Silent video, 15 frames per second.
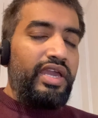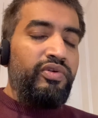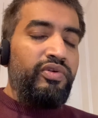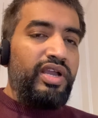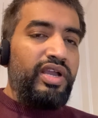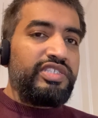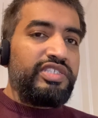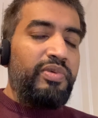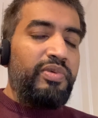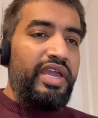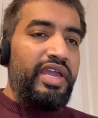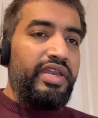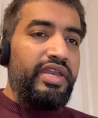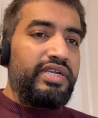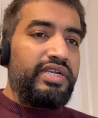you
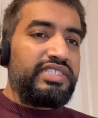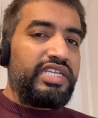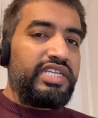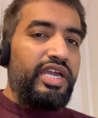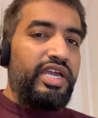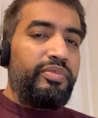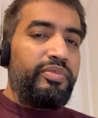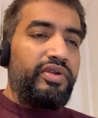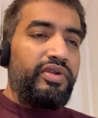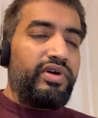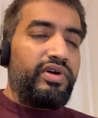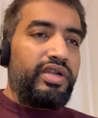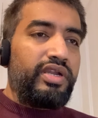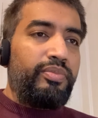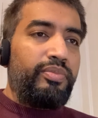explain and describe your
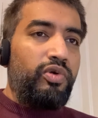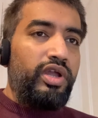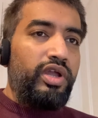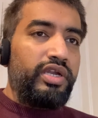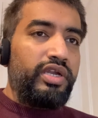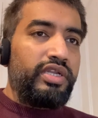product?